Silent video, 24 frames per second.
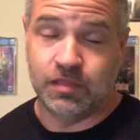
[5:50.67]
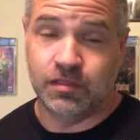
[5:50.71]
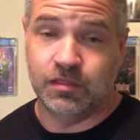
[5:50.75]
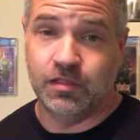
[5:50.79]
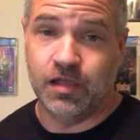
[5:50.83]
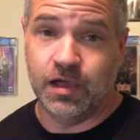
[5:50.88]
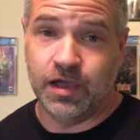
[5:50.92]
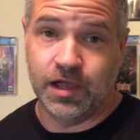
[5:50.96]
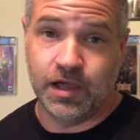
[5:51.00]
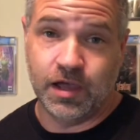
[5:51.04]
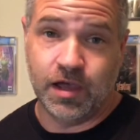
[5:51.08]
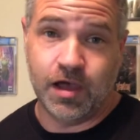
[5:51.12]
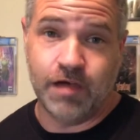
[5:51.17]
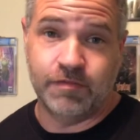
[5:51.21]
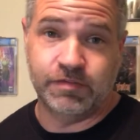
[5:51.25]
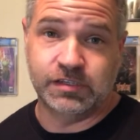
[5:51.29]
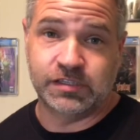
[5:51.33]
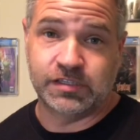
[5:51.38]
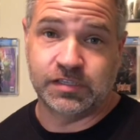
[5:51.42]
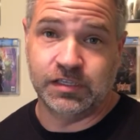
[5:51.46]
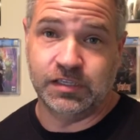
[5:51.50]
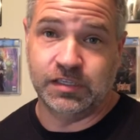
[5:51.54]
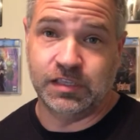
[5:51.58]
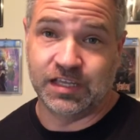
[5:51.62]

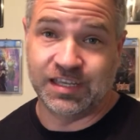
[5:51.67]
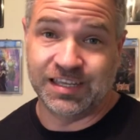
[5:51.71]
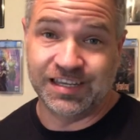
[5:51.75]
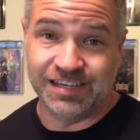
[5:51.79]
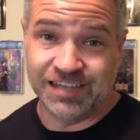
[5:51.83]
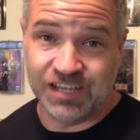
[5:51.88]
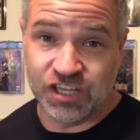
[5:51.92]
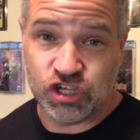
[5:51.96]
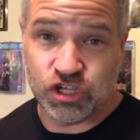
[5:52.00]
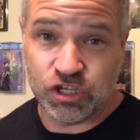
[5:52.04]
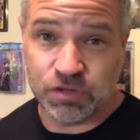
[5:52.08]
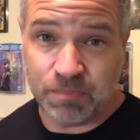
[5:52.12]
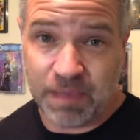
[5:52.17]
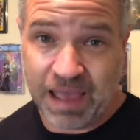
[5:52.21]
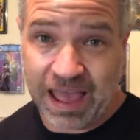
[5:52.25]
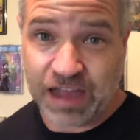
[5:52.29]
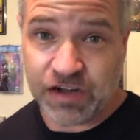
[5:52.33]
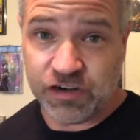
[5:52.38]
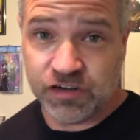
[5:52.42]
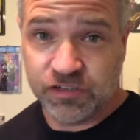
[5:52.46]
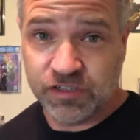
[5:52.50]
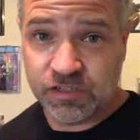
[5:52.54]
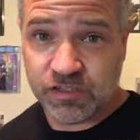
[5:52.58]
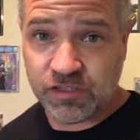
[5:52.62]
Obviously the condition
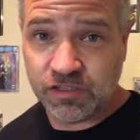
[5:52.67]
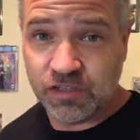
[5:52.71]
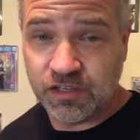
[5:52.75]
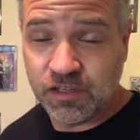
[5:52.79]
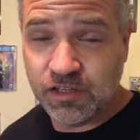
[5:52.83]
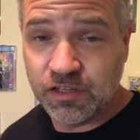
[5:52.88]
matters.